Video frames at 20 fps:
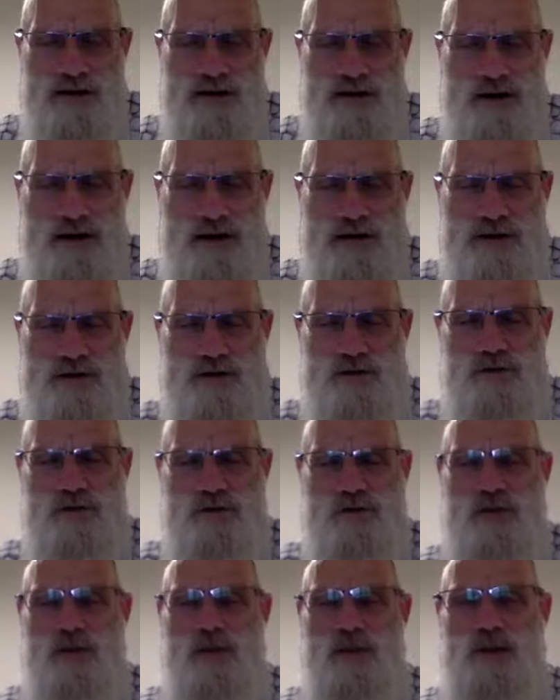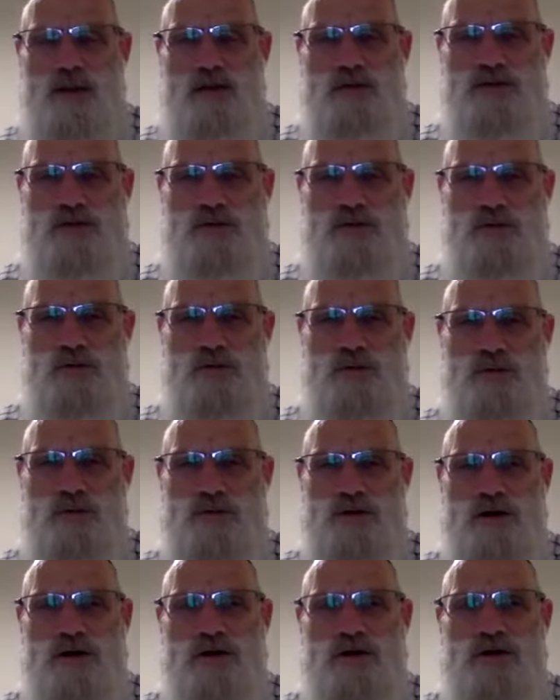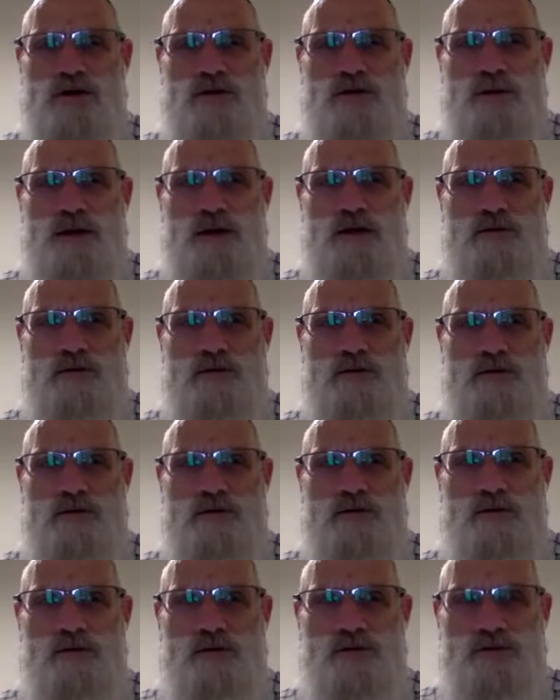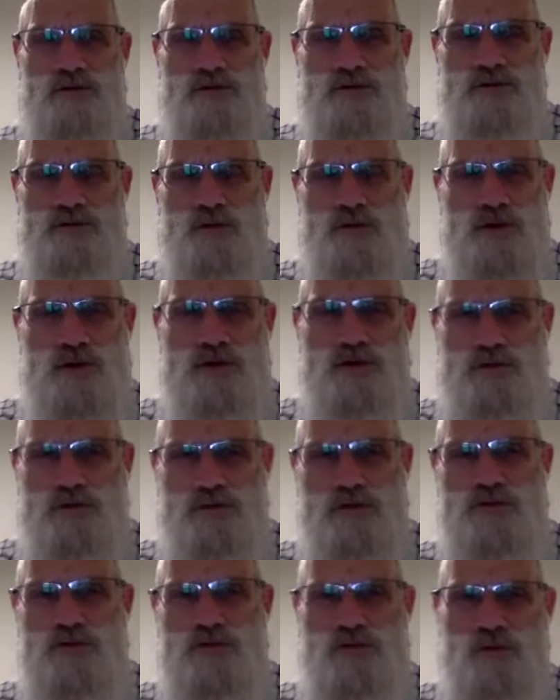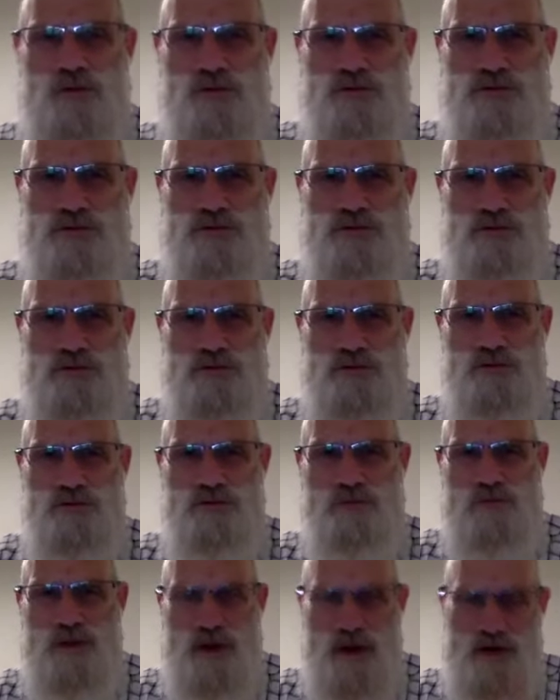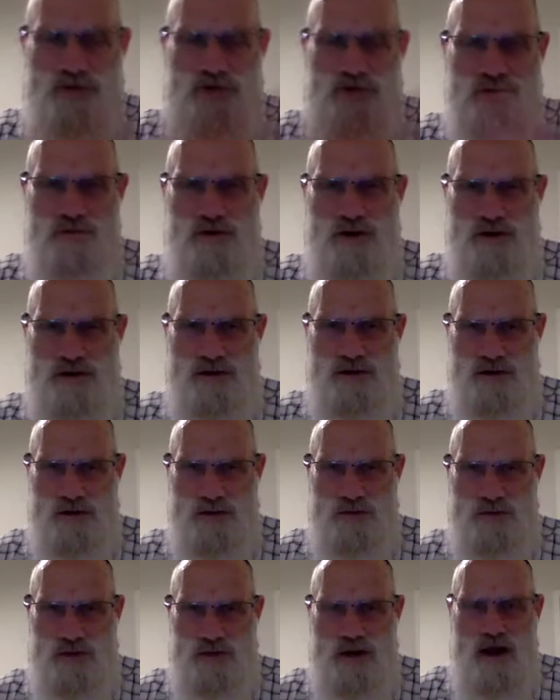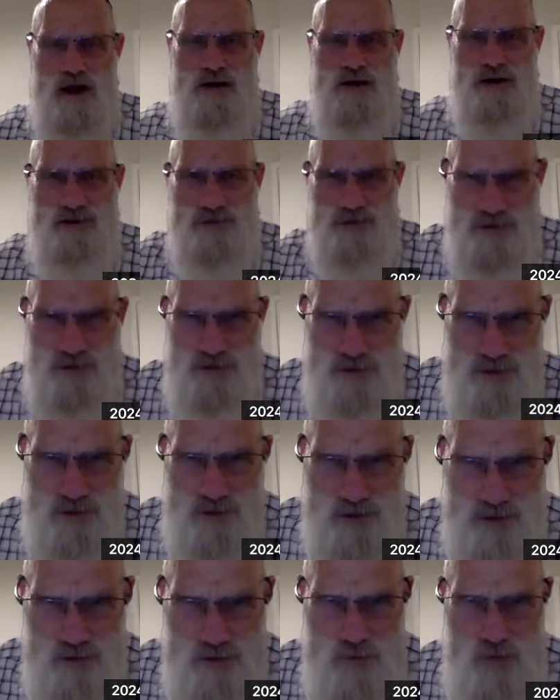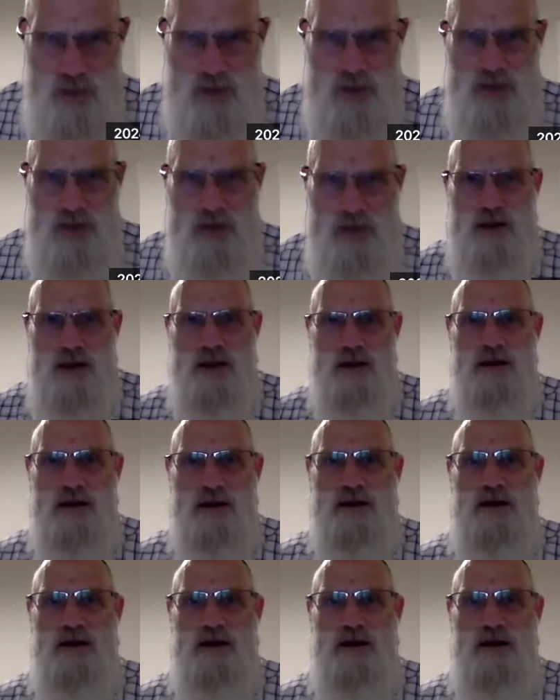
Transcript: I, I do. So we were talking about one of the two individuals consecrating it, Makadesh, the thing. And